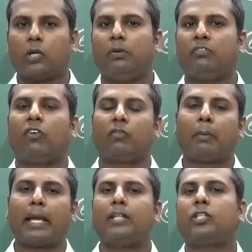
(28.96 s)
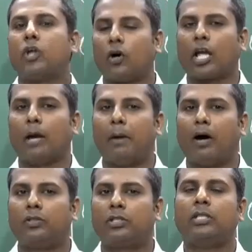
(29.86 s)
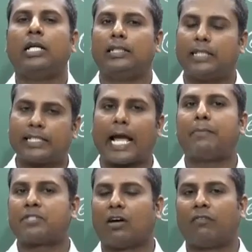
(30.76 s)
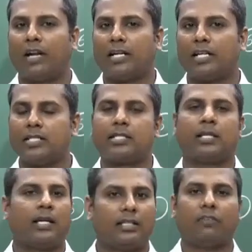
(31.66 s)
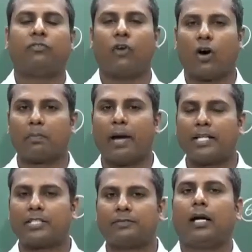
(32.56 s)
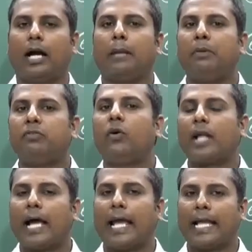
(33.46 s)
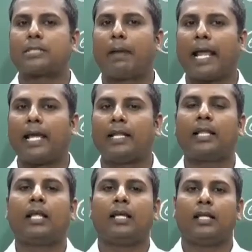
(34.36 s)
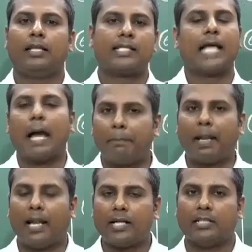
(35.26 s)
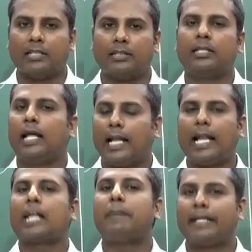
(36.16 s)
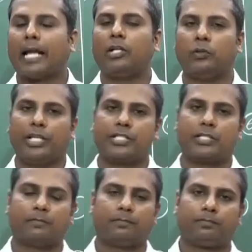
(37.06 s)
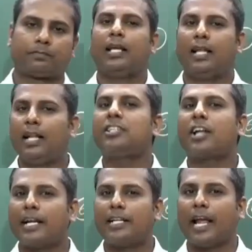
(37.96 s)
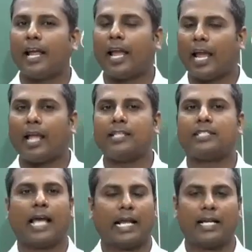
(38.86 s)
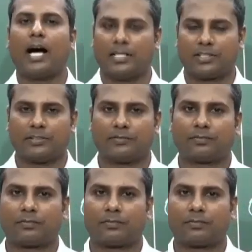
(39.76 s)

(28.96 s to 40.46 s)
So before we begin to talk about the types of letters, the format, and before I explain the sample letter, let me tell you this. Letter writing is an art.